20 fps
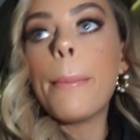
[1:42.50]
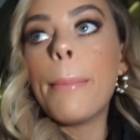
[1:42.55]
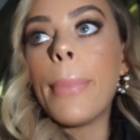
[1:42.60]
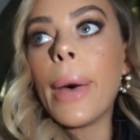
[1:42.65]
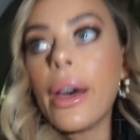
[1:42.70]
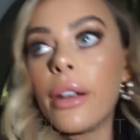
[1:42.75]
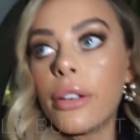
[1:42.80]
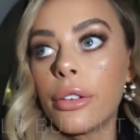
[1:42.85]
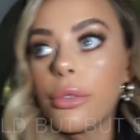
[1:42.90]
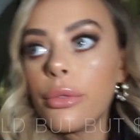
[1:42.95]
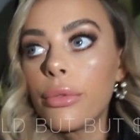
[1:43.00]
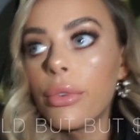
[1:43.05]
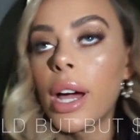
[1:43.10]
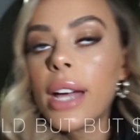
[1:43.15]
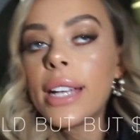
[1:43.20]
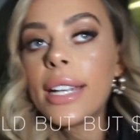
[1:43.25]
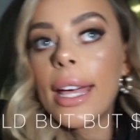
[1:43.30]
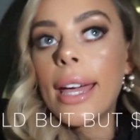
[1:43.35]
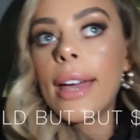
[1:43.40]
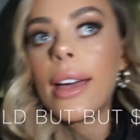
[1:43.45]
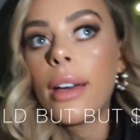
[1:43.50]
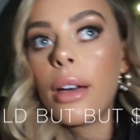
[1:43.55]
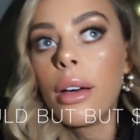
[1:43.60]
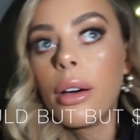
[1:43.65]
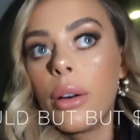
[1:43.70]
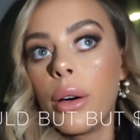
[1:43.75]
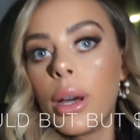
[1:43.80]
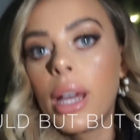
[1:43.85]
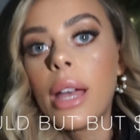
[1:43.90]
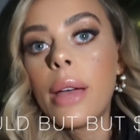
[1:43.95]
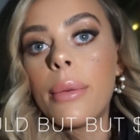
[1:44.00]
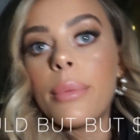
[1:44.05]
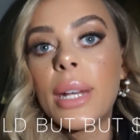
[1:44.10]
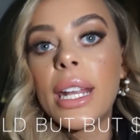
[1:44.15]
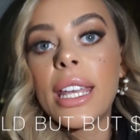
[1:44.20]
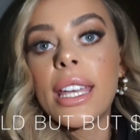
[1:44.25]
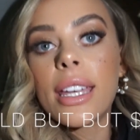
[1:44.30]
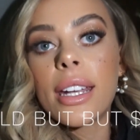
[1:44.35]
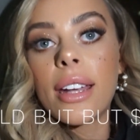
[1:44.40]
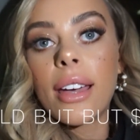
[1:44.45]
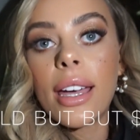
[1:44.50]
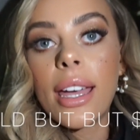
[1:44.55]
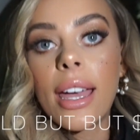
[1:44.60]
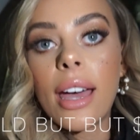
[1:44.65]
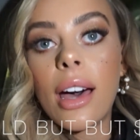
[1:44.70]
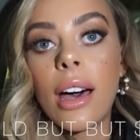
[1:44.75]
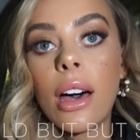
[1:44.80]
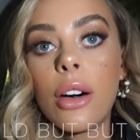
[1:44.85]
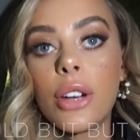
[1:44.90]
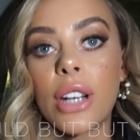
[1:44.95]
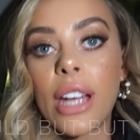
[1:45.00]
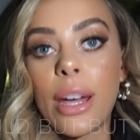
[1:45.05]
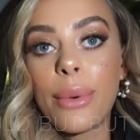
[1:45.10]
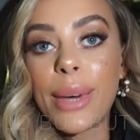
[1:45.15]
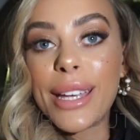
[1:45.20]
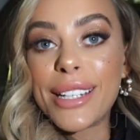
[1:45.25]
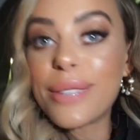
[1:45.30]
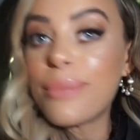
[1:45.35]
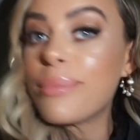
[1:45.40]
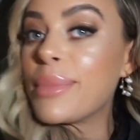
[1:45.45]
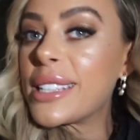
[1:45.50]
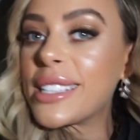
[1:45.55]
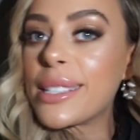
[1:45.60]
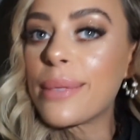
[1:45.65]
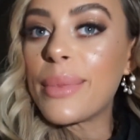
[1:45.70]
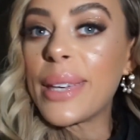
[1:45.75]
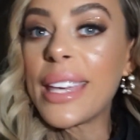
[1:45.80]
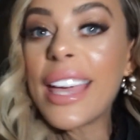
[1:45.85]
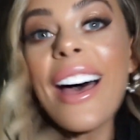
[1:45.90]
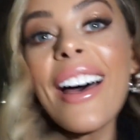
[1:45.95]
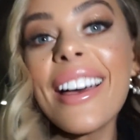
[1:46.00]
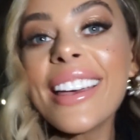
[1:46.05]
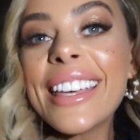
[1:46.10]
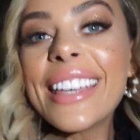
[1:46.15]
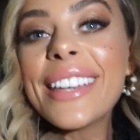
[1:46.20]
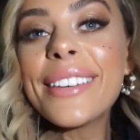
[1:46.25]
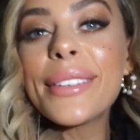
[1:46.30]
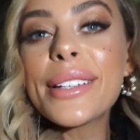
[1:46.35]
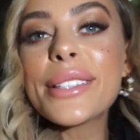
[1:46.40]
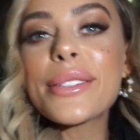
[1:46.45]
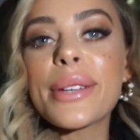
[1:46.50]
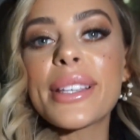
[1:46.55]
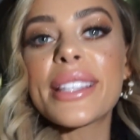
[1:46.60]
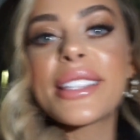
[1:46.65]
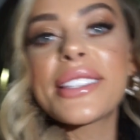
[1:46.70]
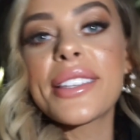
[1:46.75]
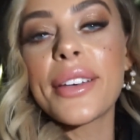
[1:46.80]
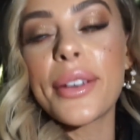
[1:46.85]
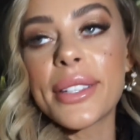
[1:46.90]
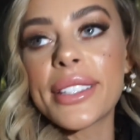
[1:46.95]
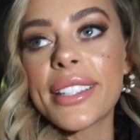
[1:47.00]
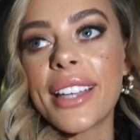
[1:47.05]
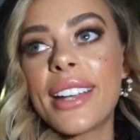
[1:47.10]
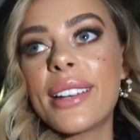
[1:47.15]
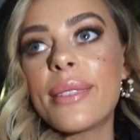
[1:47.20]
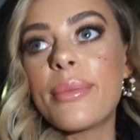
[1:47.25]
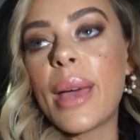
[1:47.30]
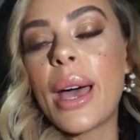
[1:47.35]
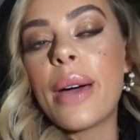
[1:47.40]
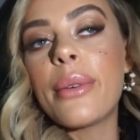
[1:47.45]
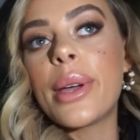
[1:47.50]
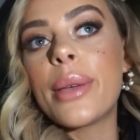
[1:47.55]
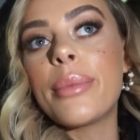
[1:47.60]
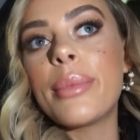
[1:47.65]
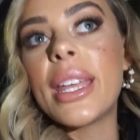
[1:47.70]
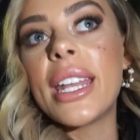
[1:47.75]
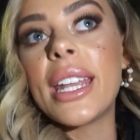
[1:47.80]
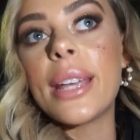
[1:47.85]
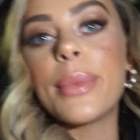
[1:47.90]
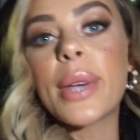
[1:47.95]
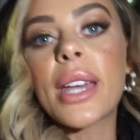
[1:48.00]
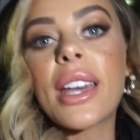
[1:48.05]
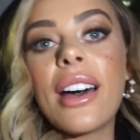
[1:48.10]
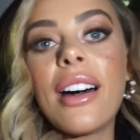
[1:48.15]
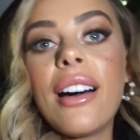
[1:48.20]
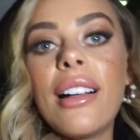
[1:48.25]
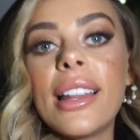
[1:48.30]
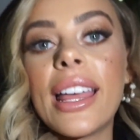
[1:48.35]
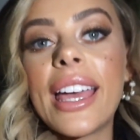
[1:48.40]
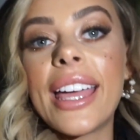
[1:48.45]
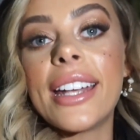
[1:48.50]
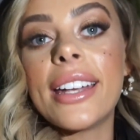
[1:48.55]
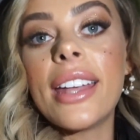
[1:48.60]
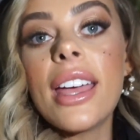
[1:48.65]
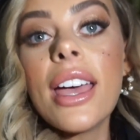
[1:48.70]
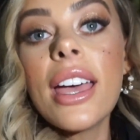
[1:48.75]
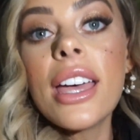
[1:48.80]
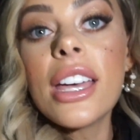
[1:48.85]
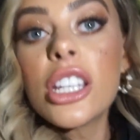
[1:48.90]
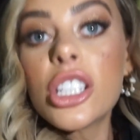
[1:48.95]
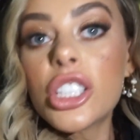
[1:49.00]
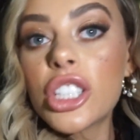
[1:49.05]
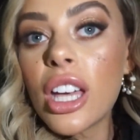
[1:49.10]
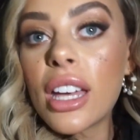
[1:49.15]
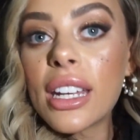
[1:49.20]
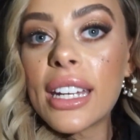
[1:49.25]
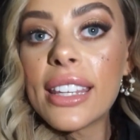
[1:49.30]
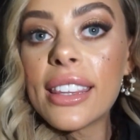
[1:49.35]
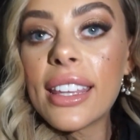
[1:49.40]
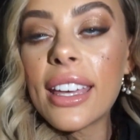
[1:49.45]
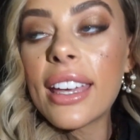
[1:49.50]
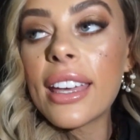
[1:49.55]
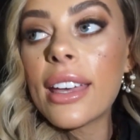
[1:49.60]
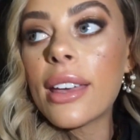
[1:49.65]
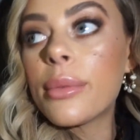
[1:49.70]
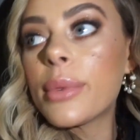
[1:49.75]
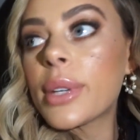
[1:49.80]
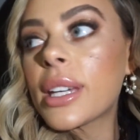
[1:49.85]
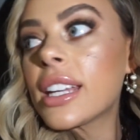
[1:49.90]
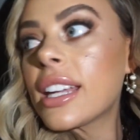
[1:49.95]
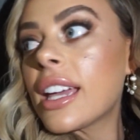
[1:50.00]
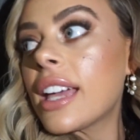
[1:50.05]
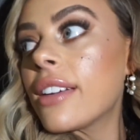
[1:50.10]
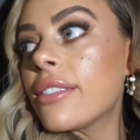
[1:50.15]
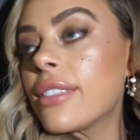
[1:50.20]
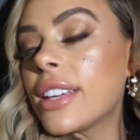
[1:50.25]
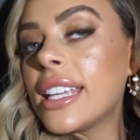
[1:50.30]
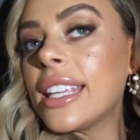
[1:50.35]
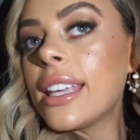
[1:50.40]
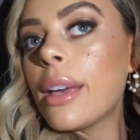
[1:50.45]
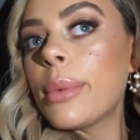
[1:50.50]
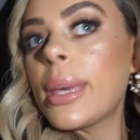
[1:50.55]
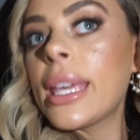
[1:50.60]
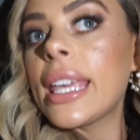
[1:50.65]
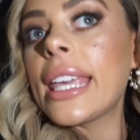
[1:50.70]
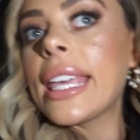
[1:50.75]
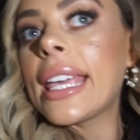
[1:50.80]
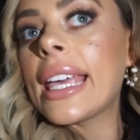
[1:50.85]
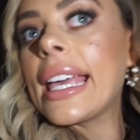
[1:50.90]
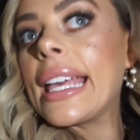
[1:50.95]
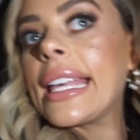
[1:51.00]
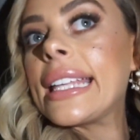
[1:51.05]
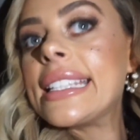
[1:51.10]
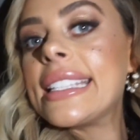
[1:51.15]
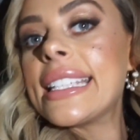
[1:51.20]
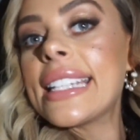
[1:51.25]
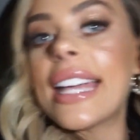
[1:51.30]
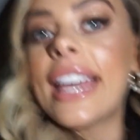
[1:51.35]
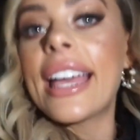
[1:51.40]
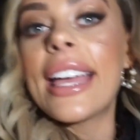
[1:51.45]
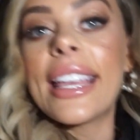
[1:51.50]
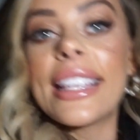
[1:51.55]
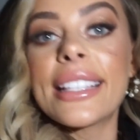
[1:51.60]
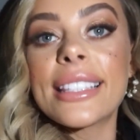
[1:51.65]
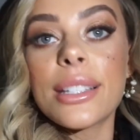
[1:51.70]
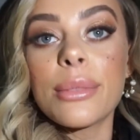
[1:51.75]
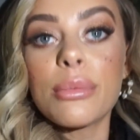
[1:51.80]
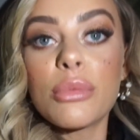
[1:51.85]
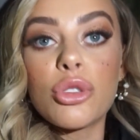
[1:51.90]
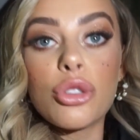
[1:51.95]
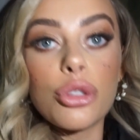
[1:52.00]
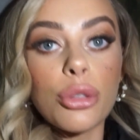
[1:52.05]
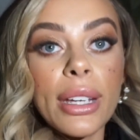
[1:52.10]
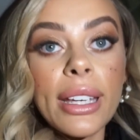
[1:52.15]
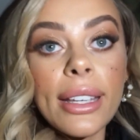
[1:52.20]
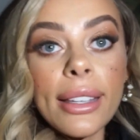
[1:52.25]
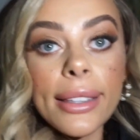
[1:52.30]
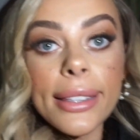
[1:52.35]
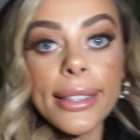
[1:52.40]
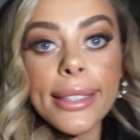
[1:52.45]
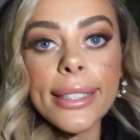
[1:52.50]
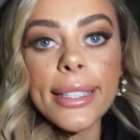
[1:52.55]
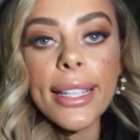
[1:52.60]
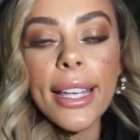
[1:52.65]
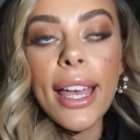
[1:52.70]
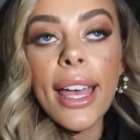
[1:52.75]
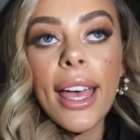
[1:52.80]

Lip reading: But right now Monique and I are on our way to Mr. Miyagi, which we're so excited about. We're meeting Mikal and Shani there, and we're gonna have a yummy dinner and some drinks.